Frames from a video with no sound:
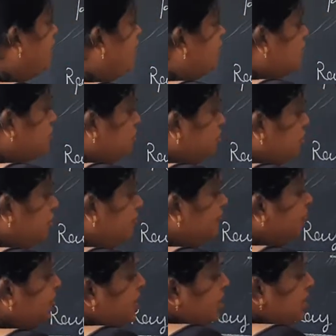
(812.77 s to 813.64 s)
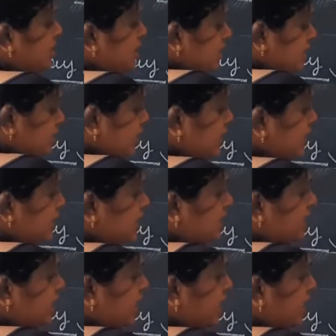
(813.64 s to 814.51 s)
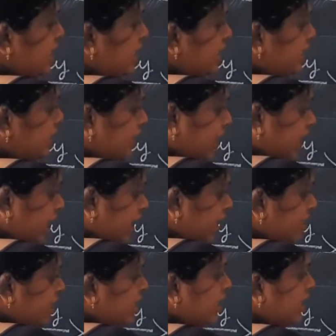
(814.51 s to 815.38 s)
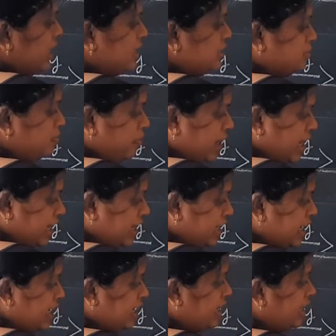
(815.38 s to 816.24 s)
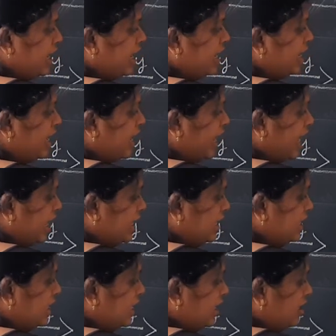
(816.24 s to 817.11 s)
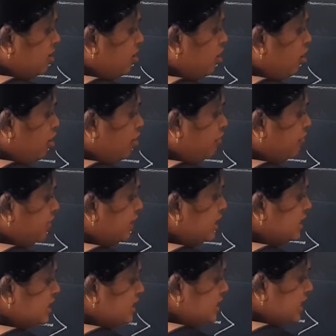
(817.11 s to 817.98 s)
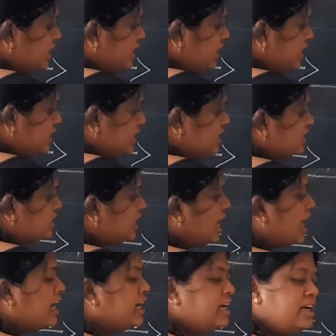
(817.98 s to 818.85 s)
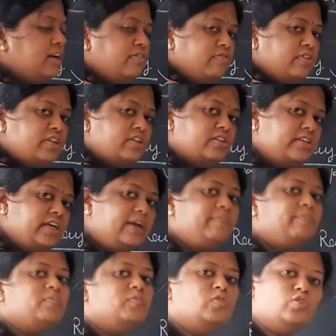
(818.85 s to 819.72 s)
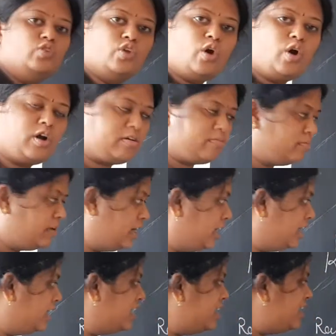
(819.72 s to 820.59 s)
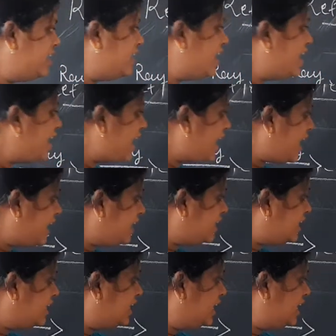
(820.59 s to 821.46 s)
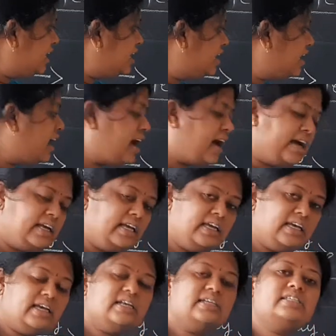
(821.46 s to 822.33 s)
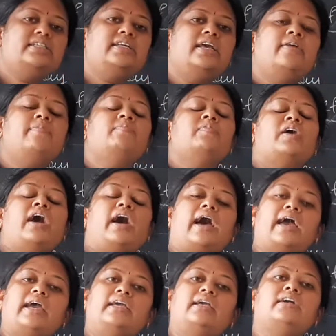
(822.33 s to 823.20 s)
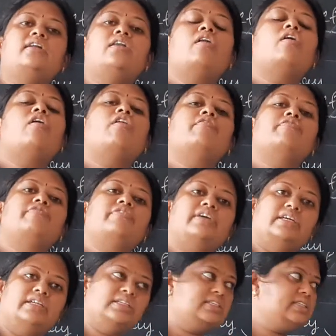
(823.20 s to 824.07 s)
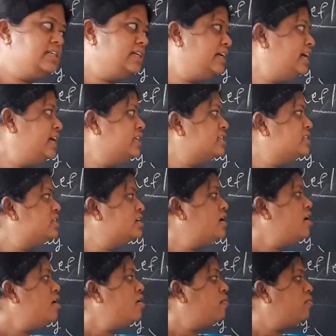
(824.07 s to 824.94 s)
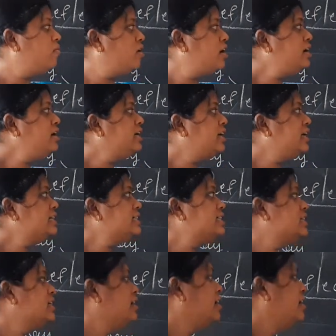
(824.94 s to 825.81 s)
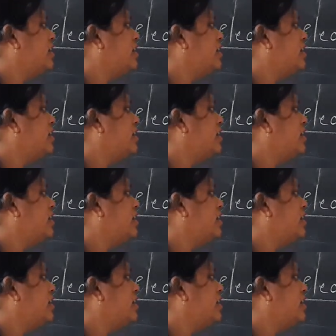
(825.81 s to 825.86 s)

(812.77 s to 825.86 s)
So, this incident ray is making an angle of incidence I with the normal. Angle I is the angle of incidence. What is